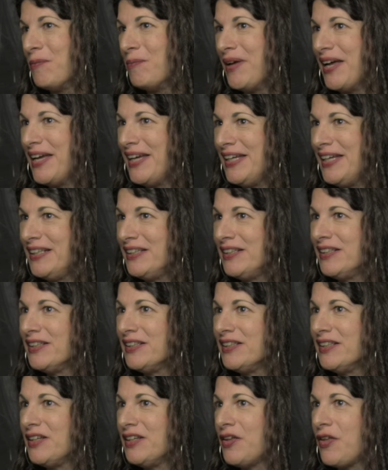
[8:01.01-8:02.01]
main
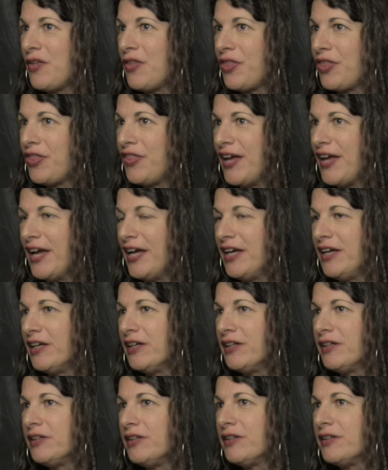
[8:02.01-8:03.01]
thing
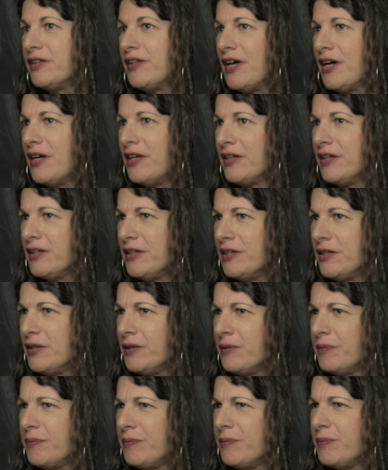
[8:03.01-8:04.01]
that,
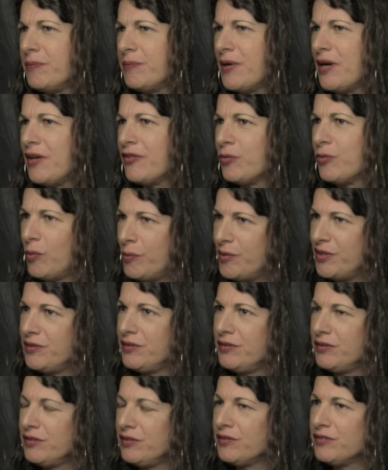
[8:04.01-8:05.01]
as a
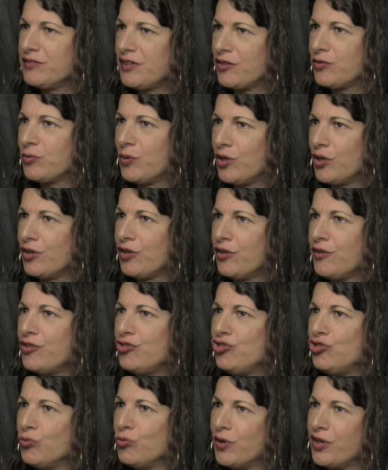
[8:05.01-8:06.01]
woman sex worker,
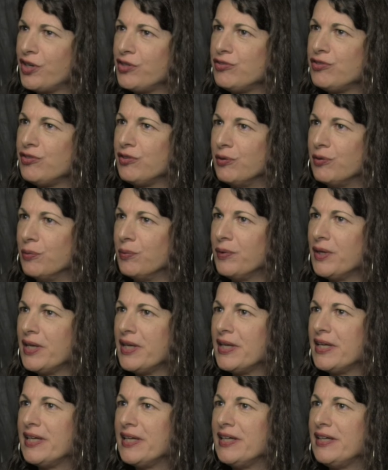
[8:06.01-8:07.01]
that you want to do
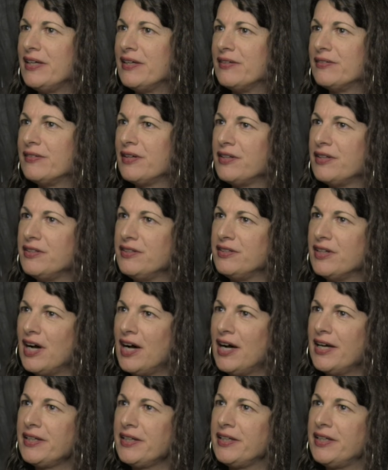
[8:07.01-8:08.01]
is
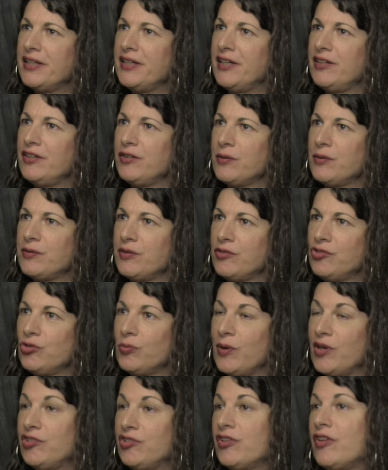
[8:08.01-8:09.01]
not get into a
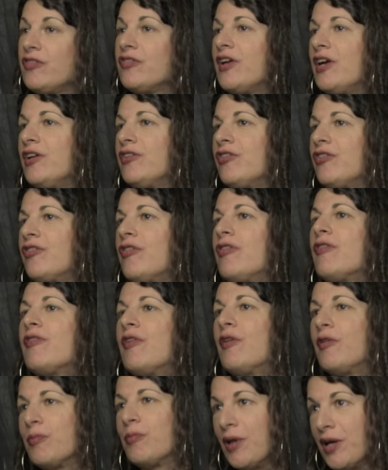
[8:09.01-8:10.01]
situation that's dangerous in the
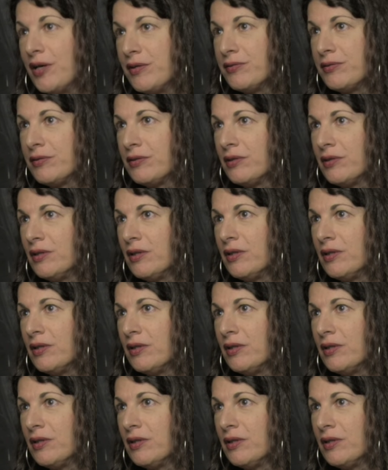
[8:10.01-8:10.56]
first place,